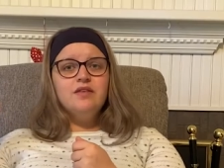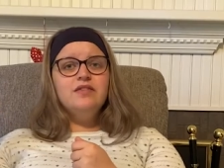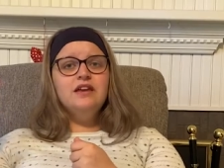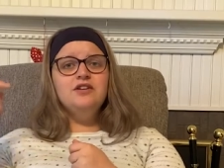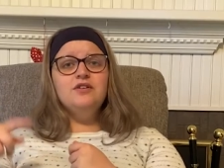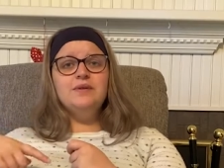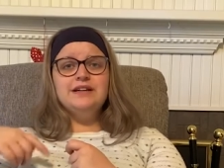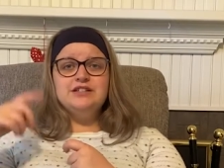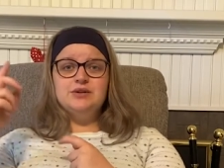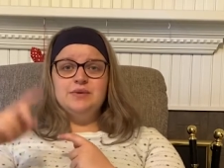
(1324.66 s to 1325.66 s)
then you're
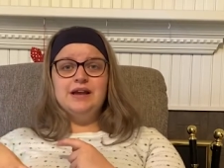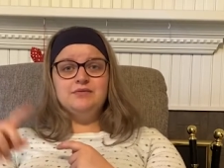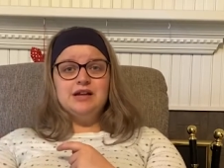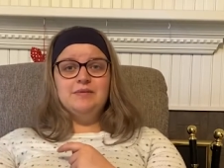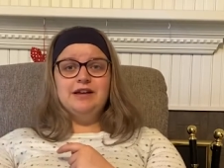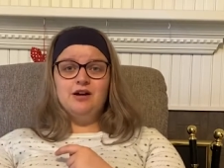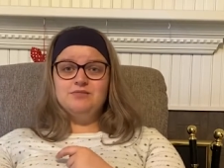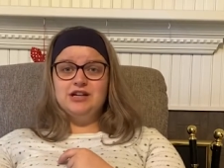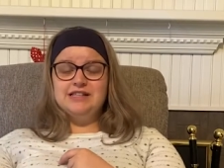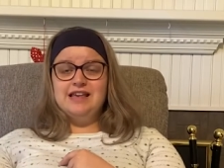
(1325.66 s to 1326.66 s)
going to count how many
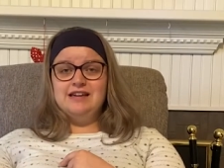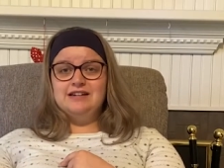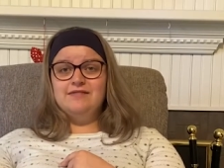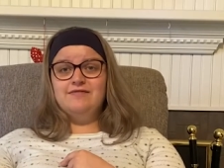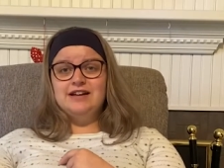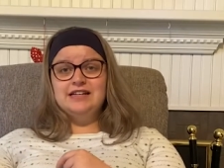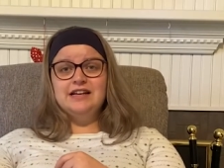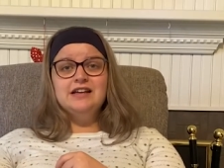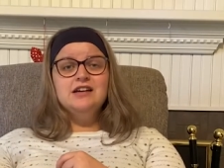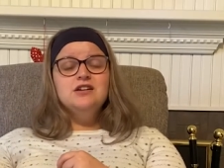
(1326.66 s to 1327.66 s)
objects they ended up
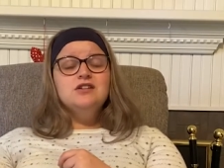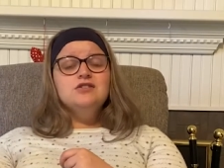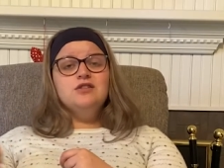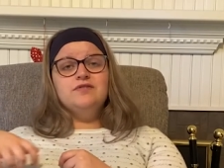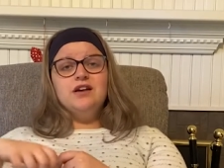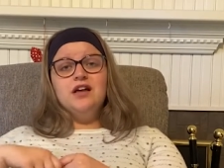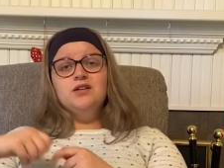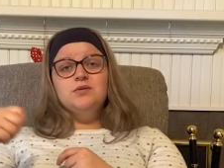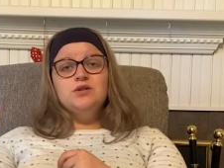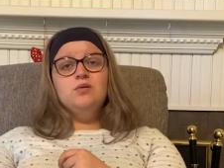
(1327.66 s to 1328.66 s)
finding. So if the
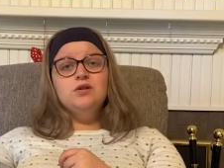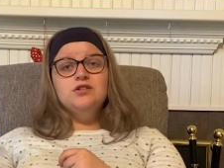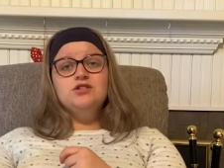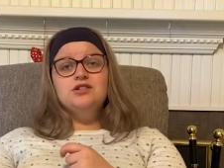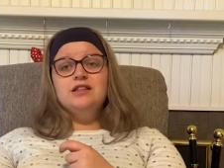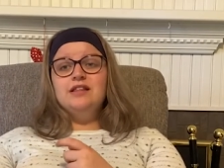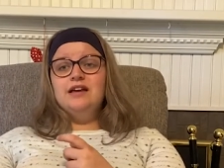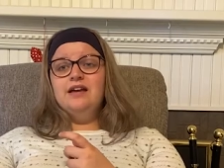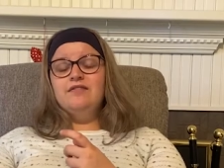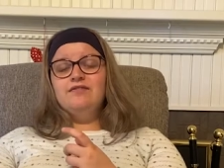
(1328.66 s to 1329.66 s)
color was orange, then
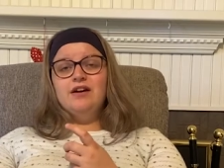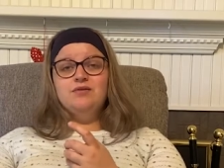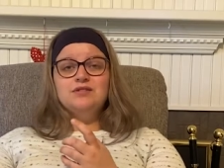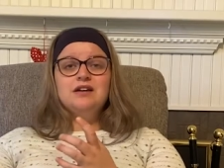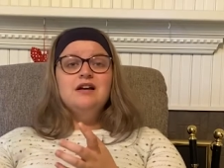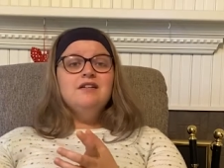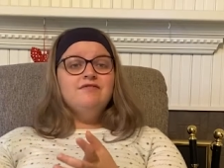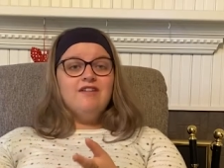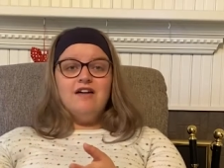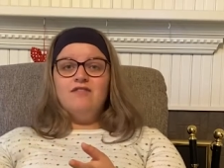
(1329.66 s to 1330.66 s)
they found
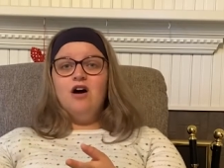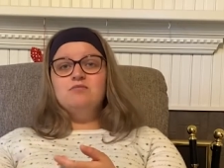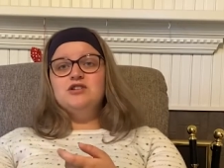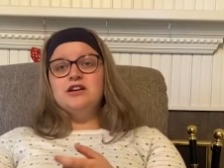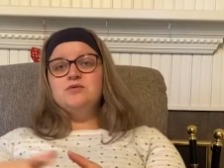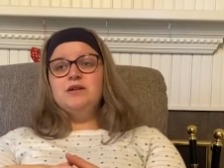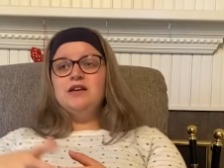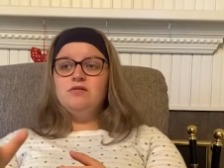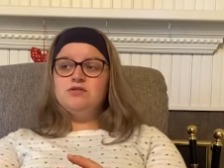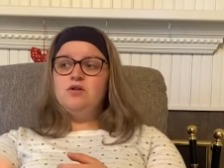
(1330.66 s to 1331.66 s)
five objects. We
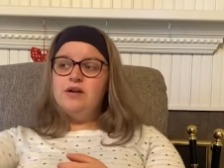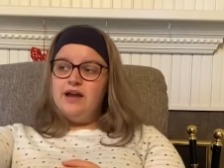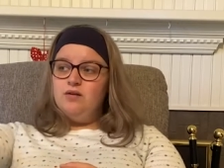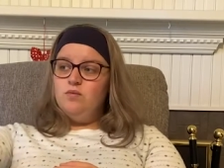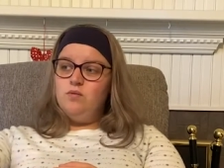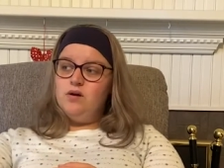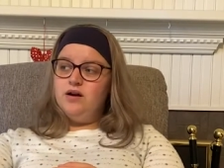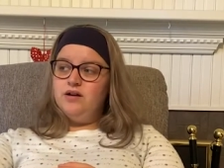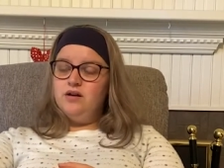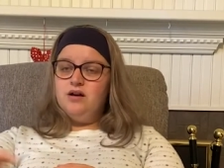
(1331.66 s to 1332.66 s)
count, okay,
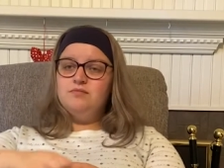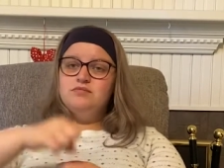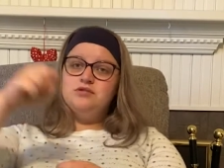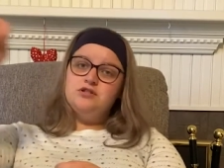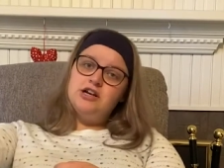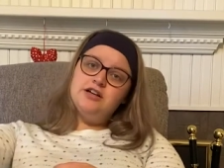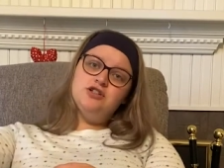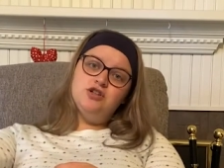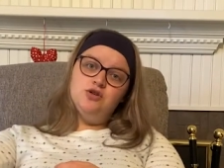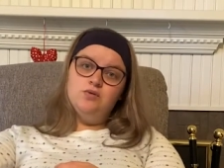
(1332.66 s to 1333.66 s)
one
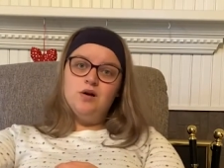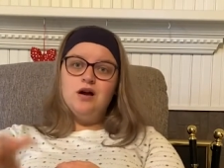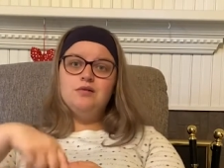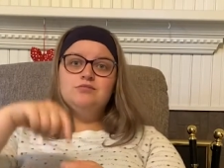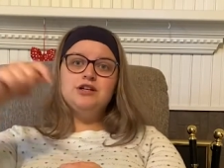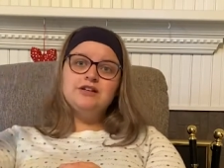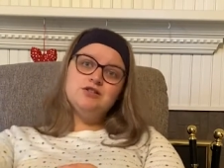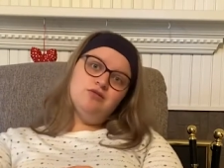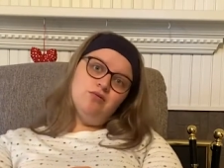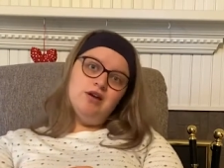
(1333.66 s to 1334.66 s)
object, two
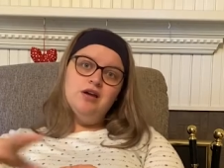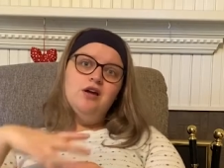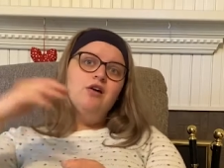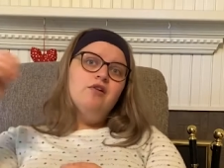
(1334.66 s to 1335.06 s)
objects, three,